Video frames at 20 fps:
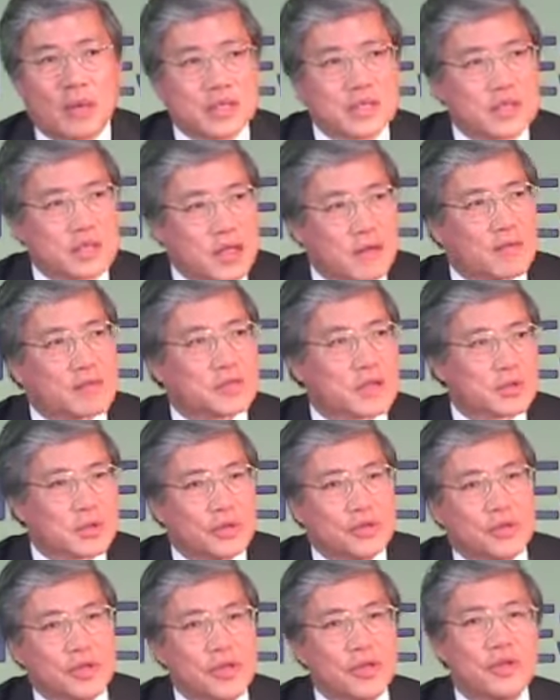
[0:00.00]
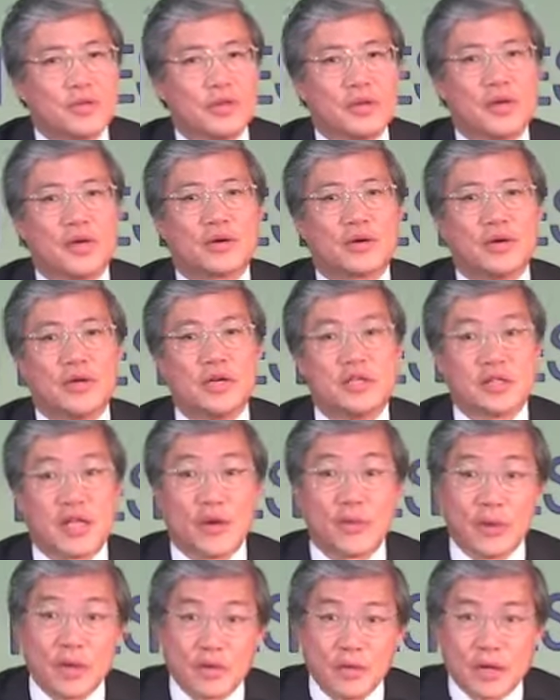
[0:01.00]
budget deficit will continue to increase,
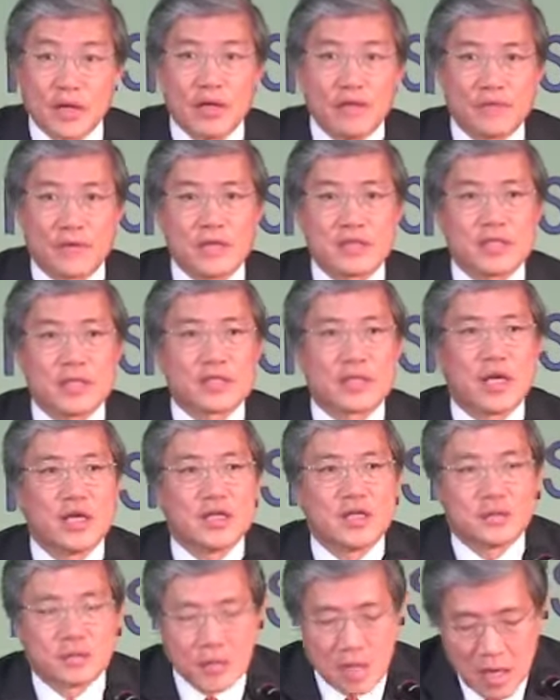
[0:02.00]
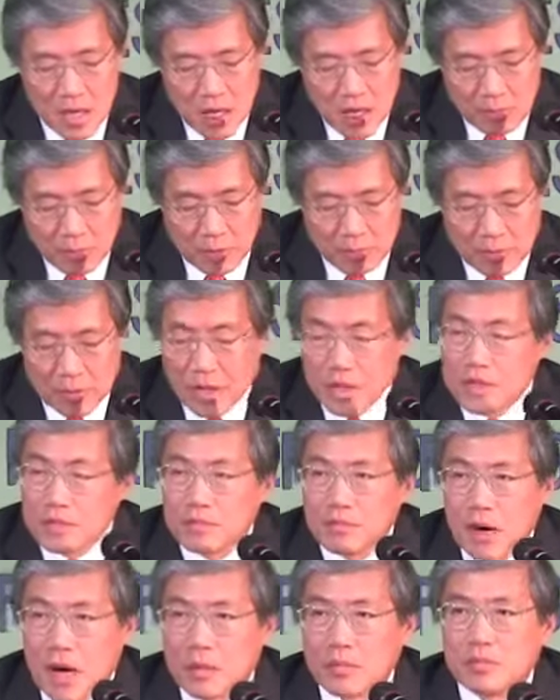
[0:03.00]
then we really face this aging
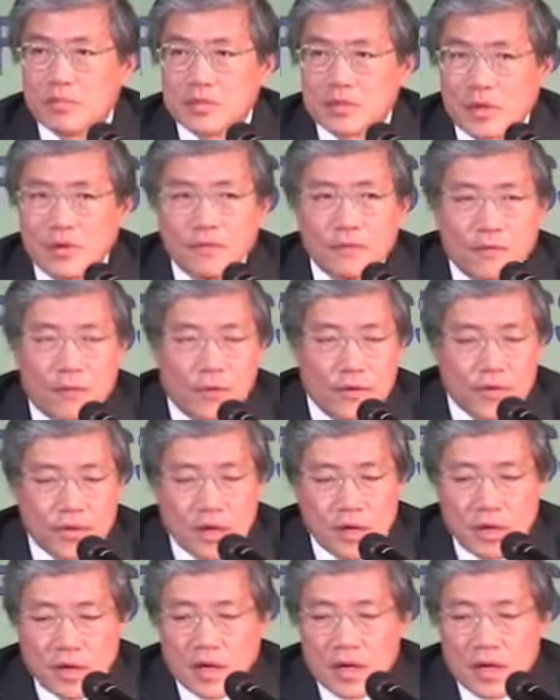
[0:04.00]
population problem and so forth.